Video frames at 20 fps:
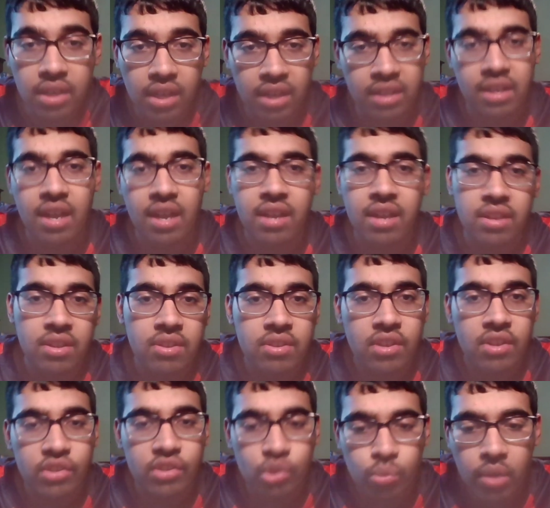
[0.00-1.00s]
Gay
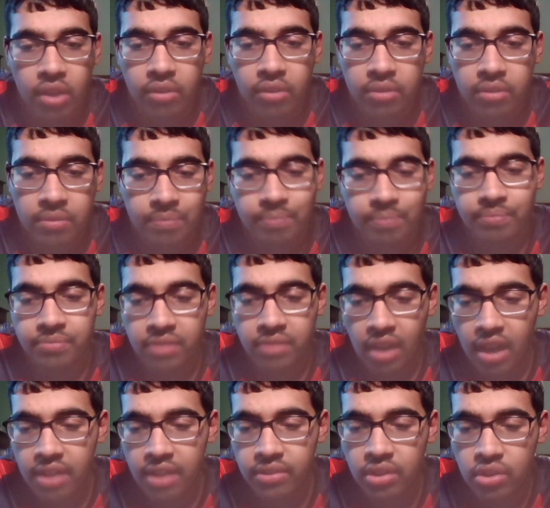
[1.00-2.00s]
as well,
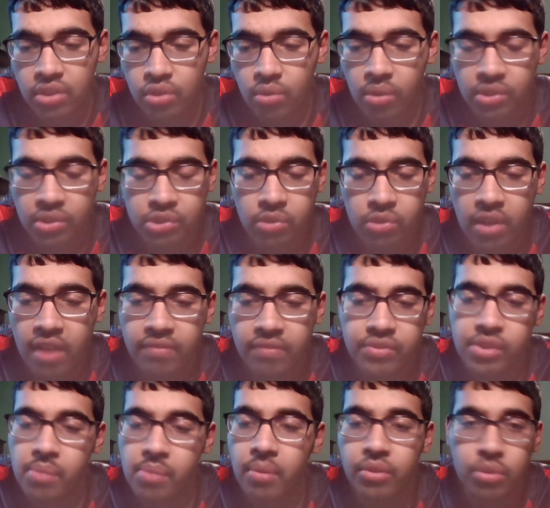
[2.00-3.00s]
and then you also have
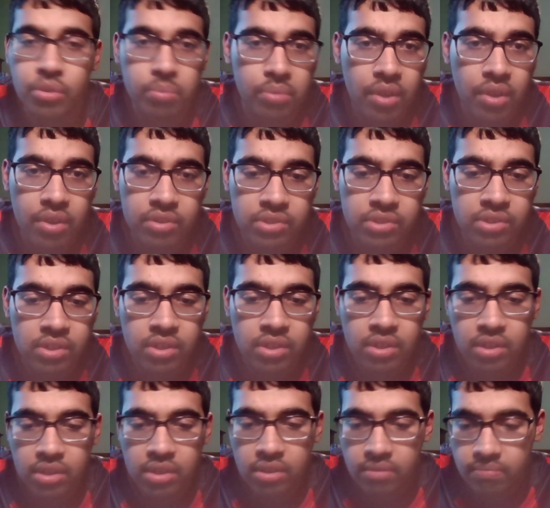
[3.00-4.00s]
some other players.
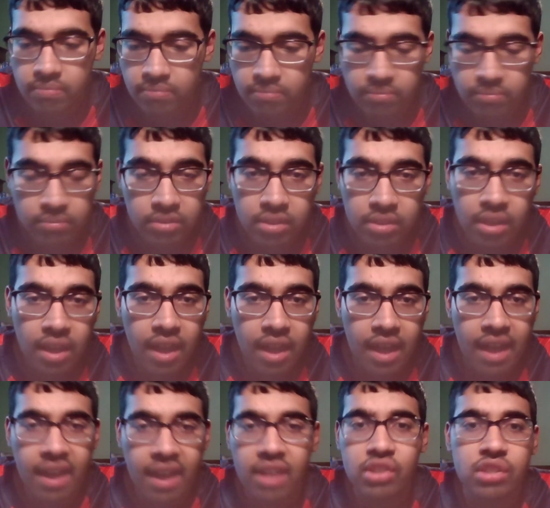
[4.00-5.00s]

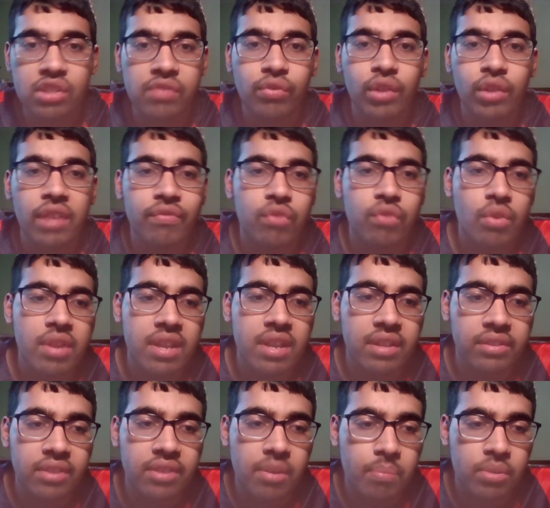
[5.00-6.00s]
And I just feel like for
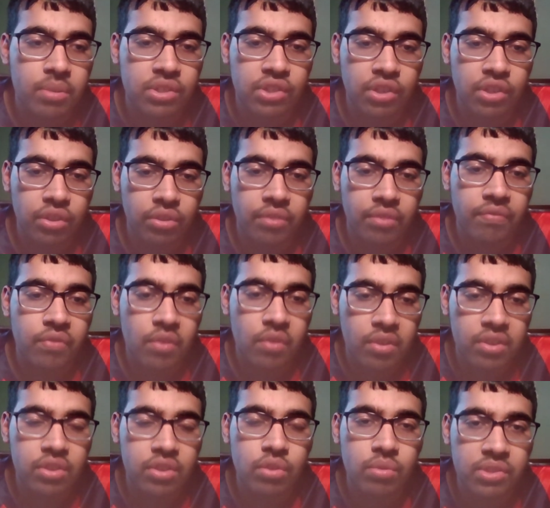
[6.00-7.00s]
England in particular, for
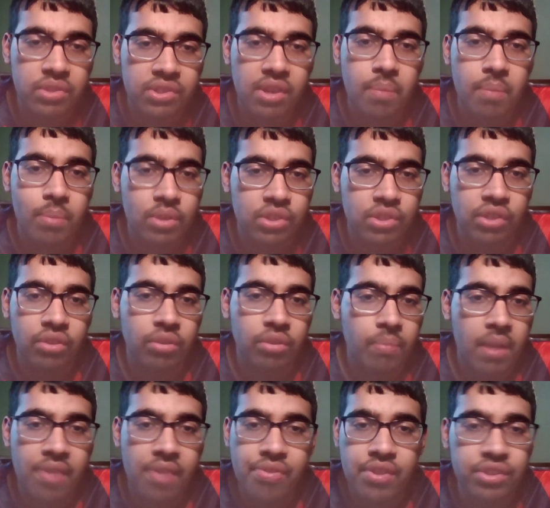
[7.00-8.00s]
USA in particular,
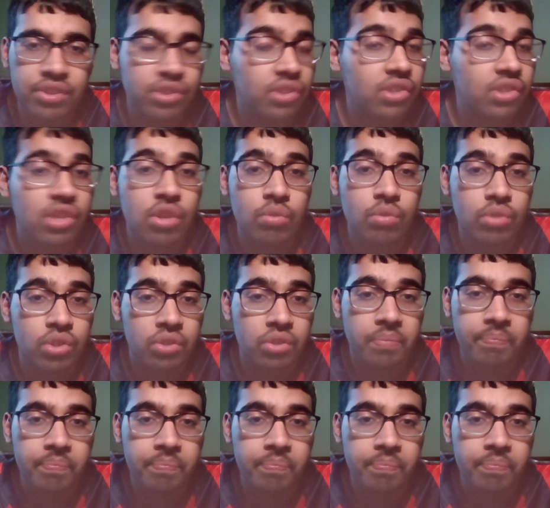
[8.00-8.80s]
man, this is huge.